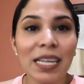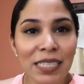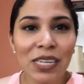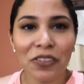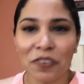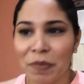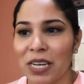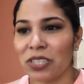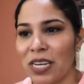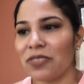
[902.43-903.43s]
easier for me
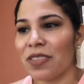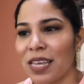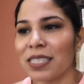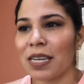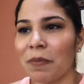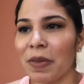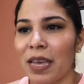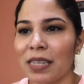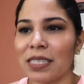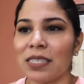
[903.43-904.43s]
to change things up
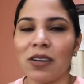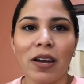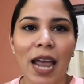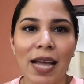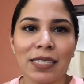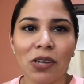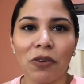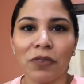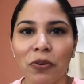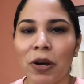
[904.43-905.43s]
because it's not as
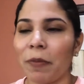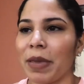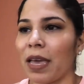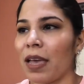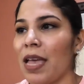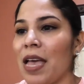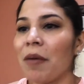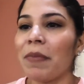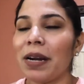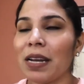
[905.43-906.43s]
overwhelming.
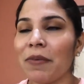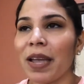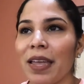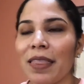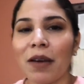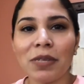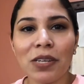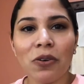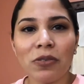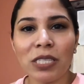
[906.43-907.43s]
But anyway, that was a
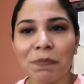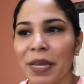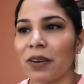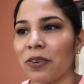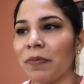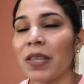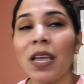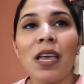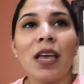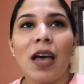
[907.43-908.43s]
whole spill.
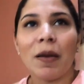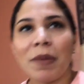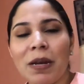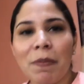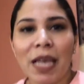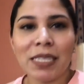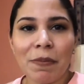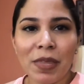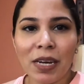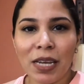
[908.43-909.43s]
I'm gonna make
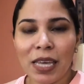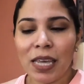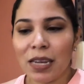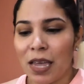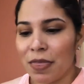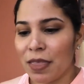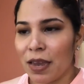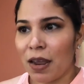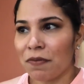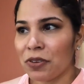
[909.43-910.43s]
something to eat, and
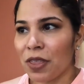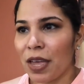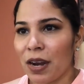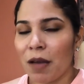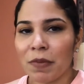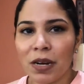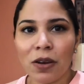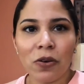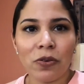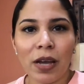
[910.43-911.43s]
then after that, I'm gonna
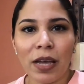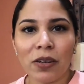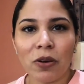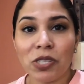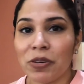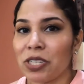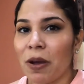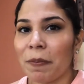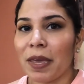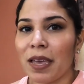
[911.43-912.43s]
go grocery
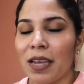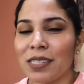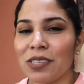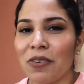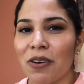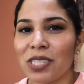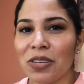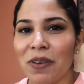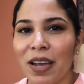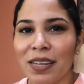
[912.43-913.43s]
shopping. So I'll see
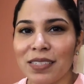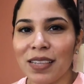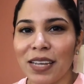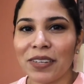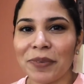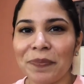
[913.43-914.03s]
you guys later.